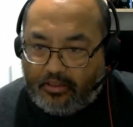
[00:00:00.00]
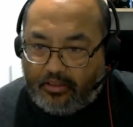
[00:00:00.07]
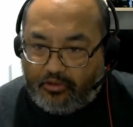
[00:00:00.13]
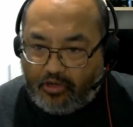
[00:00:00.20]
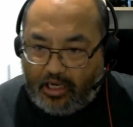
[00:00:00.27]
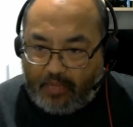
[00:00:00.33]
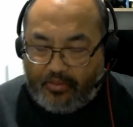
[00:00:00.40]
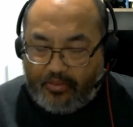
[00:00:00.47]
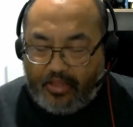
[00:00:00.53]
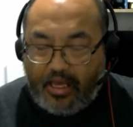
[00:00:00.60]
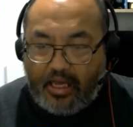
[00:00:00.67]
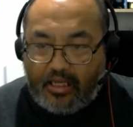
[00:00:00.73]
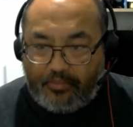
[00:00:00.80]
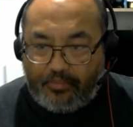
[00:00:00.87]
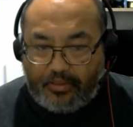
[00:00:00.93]
tribe and
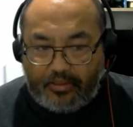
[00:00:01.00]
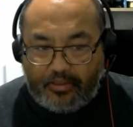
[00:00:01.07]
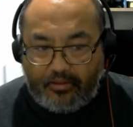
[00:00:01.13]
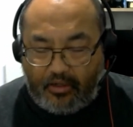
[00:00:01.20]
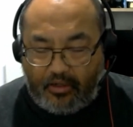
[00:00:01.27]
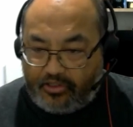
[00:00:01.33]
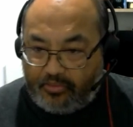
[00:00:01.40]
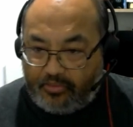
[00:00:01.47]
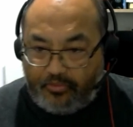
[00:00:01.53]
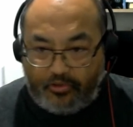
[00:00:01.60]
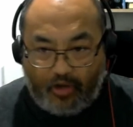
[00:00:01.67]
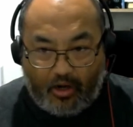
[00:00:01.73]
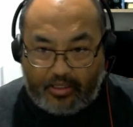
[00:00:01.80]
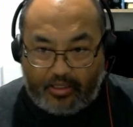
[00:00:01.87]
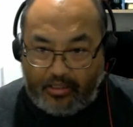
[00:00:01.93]
that, but there are some
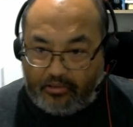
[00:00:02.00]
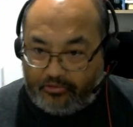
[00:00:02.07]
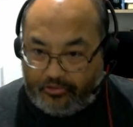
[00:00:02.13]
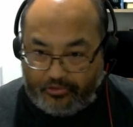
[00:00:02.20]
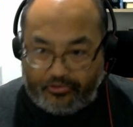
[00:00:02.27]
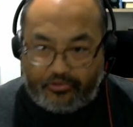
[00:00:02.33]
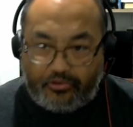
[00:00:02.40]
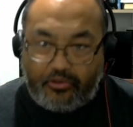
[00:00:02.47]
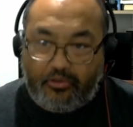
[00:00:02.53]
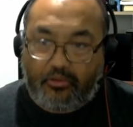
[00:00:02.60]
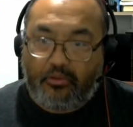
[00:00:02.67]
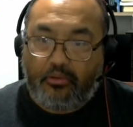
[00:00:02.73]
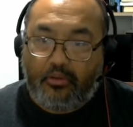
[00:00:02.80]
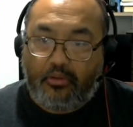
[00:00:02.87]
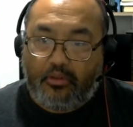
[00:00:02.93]
dark elders too.
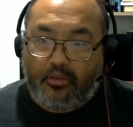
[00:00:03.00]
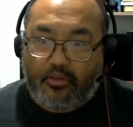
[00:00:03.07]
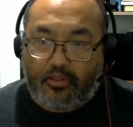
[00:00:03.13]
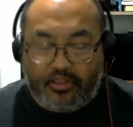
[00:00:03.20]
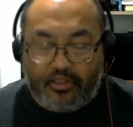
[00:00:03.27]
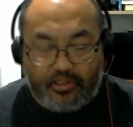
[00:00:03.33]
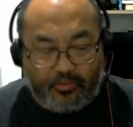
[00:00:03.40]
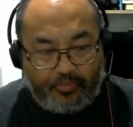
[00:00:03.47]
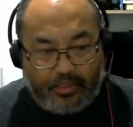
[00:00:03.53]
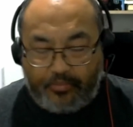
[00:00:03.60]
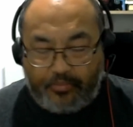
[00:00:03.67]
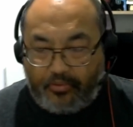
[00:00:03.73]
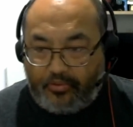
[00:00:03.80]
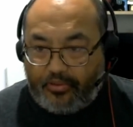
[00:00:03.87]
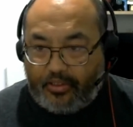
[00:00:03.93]
These are
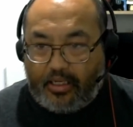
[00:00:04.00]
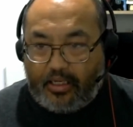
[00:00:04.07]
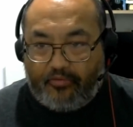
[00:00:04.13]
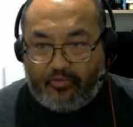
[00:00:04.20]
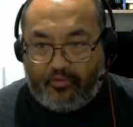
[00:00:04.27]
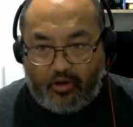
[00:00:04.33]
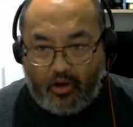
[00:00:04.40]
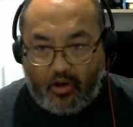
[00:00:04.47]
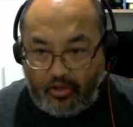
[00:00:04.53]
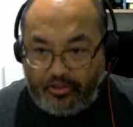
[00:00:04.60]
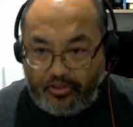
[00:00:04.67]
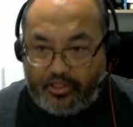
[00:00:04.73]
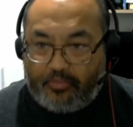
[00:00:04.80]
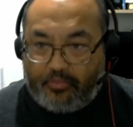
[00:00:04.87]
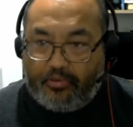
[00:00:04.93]
people that have all
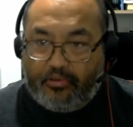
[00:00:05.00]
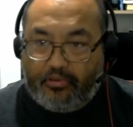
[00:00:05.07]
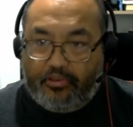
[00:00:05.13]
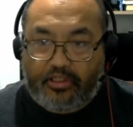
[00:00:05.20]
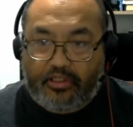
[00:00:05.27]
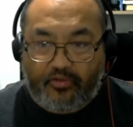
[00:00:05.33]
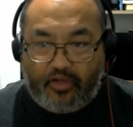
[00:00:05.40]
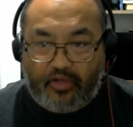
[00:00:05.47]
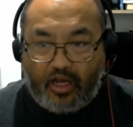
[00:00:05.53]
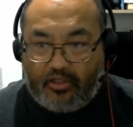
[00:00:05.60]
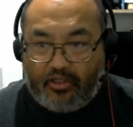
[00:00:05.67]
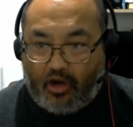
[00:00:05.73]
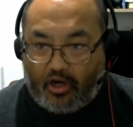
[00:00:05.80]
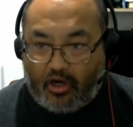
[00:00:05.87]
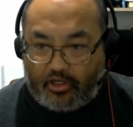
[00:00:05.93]
these abilities that have
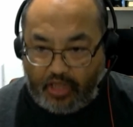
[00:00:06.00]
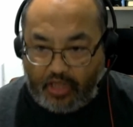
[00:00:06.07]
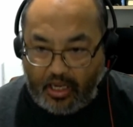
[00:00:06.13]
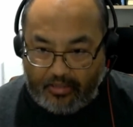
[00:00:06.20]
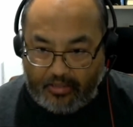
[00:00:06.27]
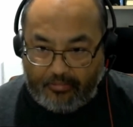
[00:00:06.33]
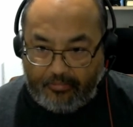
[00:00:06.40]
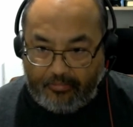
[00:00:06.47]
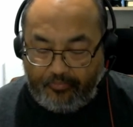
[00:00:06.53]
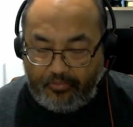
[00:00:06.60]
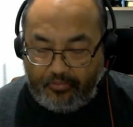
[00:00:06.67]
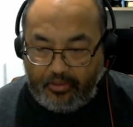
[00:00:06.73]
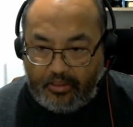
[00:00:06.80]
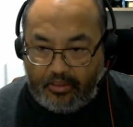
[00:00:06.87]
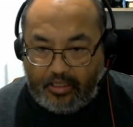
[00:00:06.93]
gone dark side.
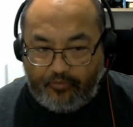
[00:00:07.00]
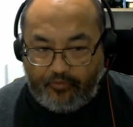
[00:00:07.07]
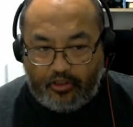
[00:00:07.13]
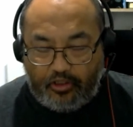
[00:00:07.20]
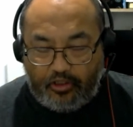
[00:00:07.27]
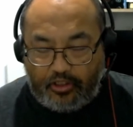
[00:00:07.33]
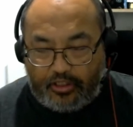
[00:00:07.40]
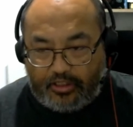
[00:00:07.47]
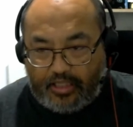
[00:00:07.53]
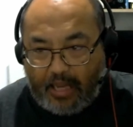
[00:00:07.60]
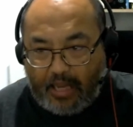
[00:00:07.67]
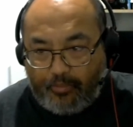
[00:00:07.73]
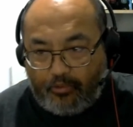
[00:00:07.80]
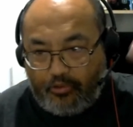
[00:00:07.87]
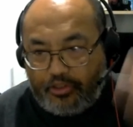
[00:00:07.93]
If you look at the
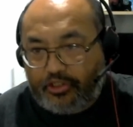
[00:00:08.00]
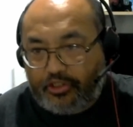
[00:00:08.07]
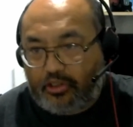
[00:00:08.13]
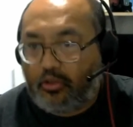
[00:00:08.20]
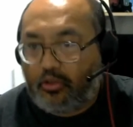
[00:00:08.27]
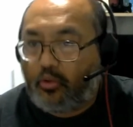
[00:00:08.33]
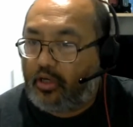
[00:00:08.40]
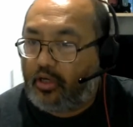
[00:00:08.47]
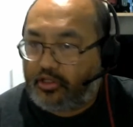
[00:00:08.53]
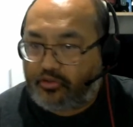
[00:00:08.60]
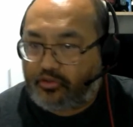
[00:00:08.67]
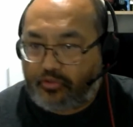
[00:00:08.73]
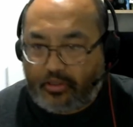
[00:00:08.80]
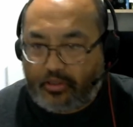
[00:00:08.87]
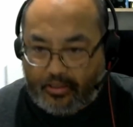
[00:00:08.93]
Aboriginal lore in
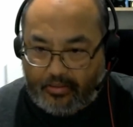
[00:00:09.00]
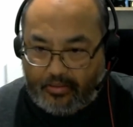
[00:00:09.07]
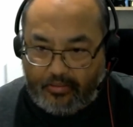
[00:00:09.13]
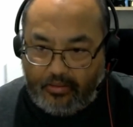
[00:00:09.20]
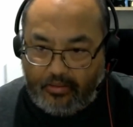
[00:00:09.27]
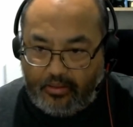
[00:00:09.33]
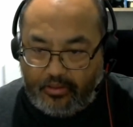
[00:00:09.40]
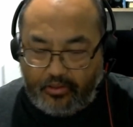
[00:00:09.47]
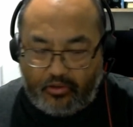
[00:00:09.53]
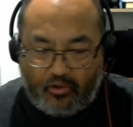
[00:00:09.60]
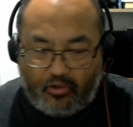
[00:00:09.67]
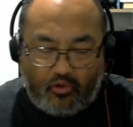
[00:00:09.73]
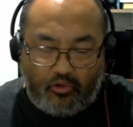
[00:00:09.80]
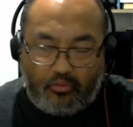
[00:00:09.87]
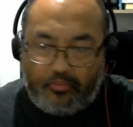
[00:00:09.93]
Australia, there are a
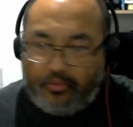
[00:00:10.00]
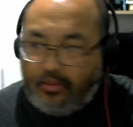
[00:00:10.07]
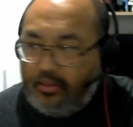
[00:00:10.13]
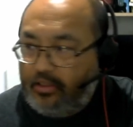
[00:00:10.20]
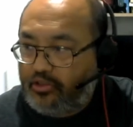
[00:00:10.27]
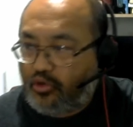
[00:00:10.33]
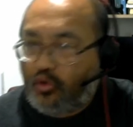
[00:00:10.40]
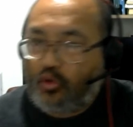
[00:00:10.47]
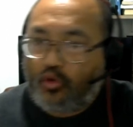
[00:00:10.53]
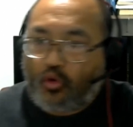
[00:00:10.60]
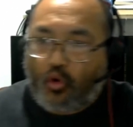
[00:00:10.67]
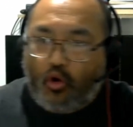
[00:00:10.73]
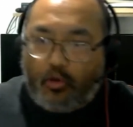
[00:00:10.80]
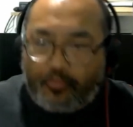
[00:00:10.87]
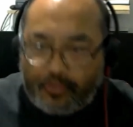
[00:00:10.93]
whole the whole
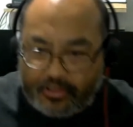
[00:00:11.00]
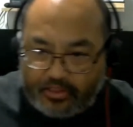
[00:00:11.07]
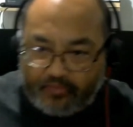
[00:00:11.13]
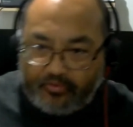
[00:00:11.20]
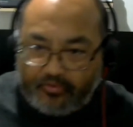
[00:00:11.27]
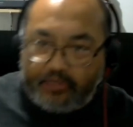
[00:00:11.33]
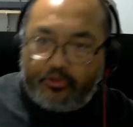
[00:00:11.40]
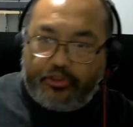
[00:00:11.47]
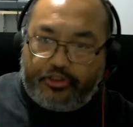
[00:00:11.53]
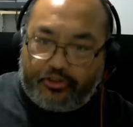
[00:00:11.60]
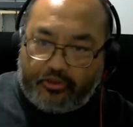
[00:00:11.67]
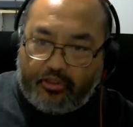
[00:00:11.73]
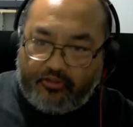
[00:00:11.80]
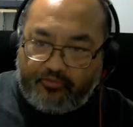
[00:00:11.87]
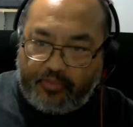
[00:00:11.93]
corpus of
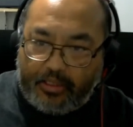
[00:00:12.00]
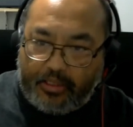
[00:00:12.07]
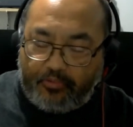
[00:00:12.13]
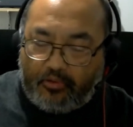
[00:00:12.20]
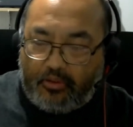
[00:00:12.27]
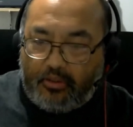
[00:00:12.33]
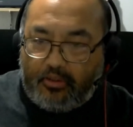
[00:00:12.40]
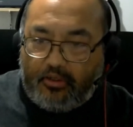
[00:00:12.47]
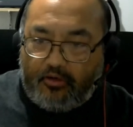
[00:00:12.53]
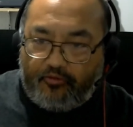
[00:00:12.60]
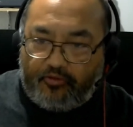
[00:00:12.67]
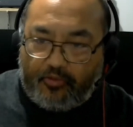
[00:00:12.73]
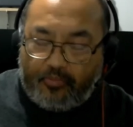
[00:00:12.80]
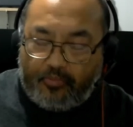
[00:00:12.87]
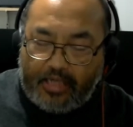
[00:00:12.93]
literature of people
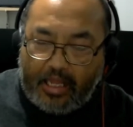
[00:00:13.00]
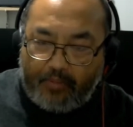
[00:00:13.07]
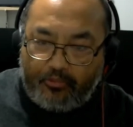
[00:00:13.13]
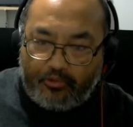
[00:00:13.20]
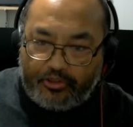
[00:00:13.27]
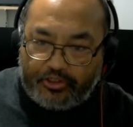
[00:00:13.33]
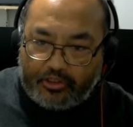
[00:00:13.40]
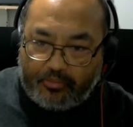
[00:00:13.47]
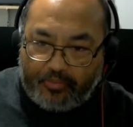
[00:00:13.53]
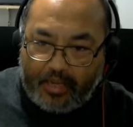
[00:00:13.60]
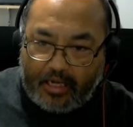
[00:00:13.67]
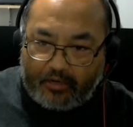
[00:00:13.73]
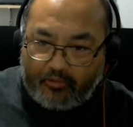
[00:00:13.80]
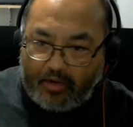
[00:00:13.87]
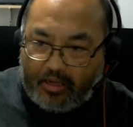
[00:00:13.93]
from an Aboriginal
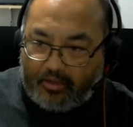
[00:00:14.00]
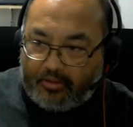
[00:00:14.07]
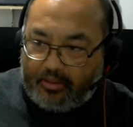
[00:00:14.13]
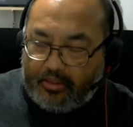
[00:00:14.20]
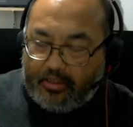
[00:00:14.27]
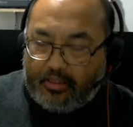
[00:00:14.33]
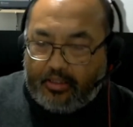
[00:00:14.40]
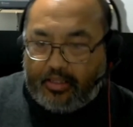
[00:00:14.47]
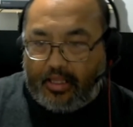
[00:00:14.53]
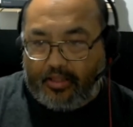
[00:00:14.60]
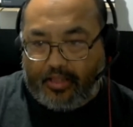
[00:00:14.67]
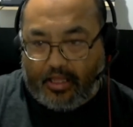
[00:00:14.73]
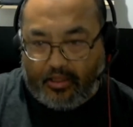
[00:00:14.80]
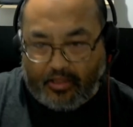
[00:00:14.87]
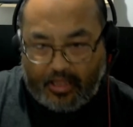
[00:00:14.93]
background
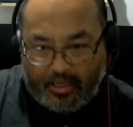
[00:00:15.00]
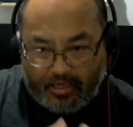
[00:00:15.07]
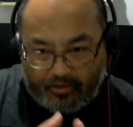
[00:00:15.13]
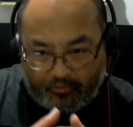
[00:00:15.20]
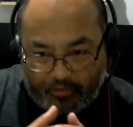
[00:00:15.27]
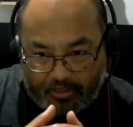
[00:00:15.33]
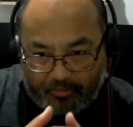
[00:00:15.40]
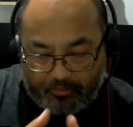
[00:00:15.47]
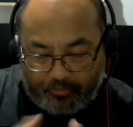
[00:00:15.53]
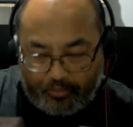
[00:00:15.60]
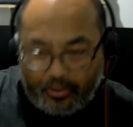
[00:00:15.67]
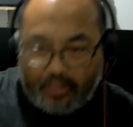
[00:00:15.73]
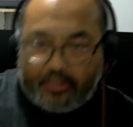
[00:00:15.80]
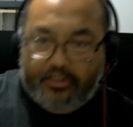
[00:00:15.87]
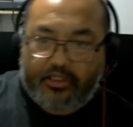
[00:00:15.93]
that have written
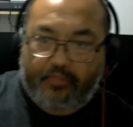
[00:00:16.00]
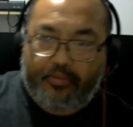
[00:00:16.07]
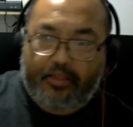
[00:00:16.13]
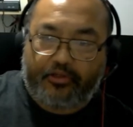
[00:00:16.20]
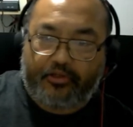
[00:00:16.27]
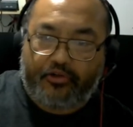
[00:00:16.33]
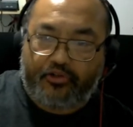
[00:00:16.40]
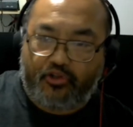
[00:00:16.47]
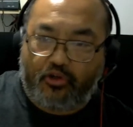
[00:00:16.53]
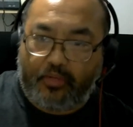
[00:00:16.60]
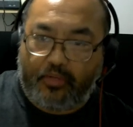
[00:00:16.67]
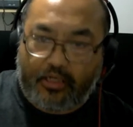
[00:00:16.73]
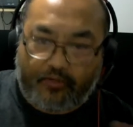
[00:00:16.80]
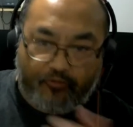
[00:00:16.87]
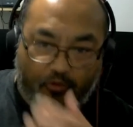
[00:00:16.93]
books about. There's so
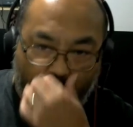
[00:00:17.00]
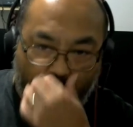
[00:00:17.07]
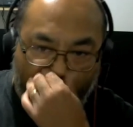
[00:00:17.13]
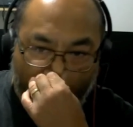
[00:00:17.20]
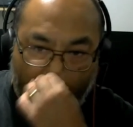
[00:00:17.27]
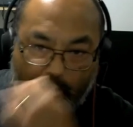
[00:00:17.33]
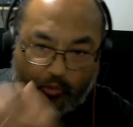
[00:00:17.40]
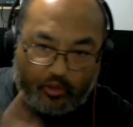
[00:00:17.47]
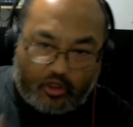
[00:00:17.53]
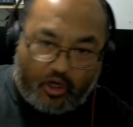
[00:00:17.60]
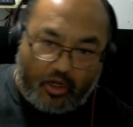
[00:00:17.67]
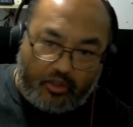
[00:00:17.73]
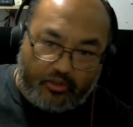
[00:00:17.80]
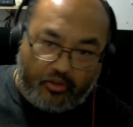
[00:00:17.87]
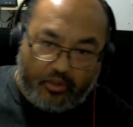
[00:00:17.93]
many for what we would
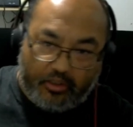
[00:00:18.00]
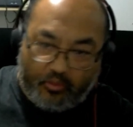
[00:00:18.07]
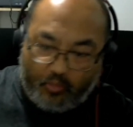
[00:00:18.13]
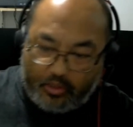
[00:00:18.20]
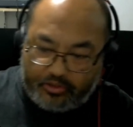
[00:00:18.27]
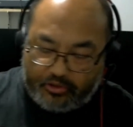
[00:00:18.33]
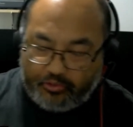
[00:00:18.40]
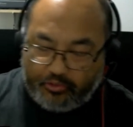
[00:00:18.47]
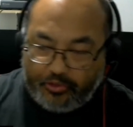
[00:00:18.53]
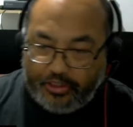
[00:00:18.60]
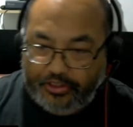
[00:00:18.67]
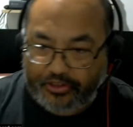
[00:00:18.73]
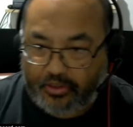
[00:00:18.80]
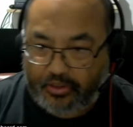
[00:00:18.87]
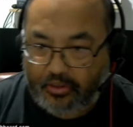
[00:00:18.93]
call in a Western
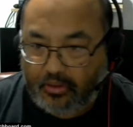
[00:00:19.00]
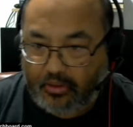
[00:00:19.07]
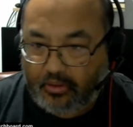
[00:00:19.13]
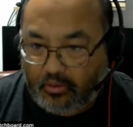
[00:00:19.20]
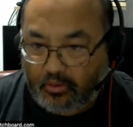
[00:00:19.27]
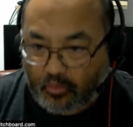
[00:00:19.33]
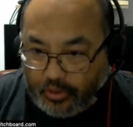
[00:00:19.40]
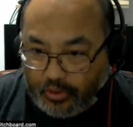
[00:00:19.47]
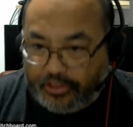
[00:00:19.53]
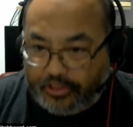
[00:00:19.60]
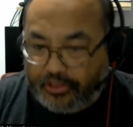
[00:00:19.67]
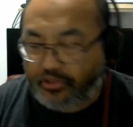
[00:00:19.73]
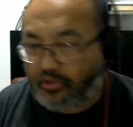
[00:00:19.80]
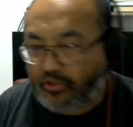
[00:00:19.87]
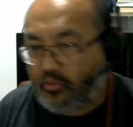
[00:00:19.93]
tradition
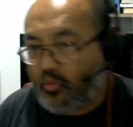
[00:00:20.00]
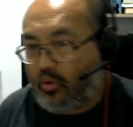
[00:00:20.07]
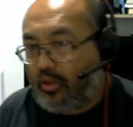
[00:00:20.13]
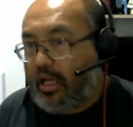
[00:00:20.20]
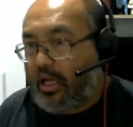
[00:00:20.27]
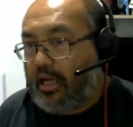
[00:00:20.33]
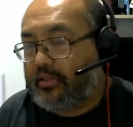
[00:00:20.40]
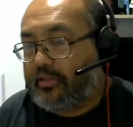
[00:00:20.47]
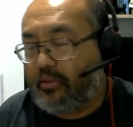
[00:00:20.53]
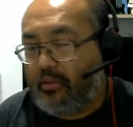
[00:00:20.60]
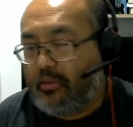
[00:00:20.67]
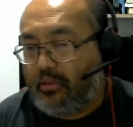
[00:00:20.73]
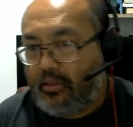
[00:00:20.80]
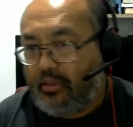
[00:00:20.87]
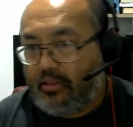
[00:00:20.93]
witches or warlocks,
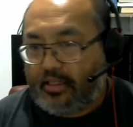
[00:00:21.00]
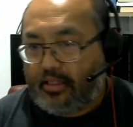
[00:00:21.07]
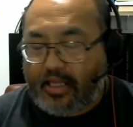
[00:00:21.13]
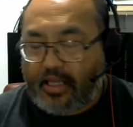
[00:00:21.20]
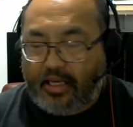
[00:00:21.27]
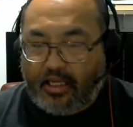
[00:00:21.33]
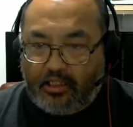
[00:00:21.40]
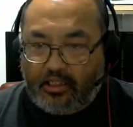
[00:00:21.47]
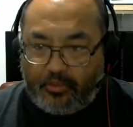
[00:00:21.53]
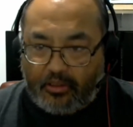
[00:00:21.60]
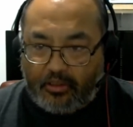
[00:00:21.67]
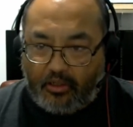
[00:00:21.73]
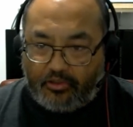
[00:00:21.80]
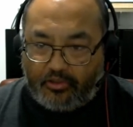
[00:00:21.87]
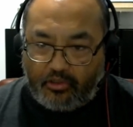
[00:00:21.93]
that
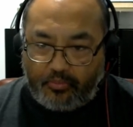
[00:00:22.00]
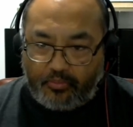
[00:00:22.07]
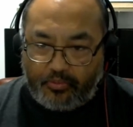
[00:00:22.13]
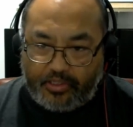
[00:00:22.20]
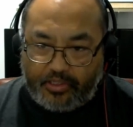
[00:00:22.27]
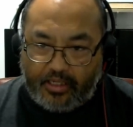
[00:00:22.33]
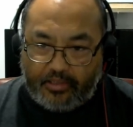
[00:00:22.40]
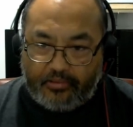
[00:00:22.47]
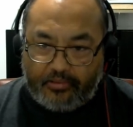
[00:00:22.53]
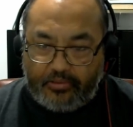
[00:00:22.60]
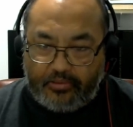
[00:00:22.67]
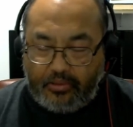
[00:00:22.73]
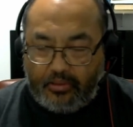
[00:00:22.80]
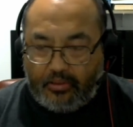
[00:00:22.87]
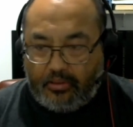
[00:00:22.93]
element also
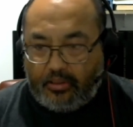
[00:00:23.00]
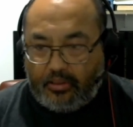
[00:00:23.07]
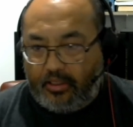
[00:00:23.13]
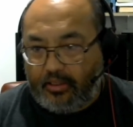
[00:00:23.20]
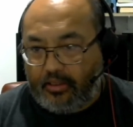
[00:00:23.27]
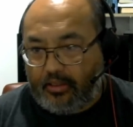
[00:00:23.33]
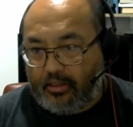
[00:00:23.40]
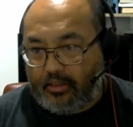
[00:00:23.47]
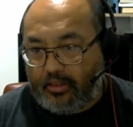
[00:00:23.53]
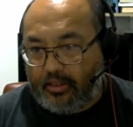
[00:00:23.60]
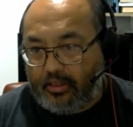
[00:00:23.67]
pertains in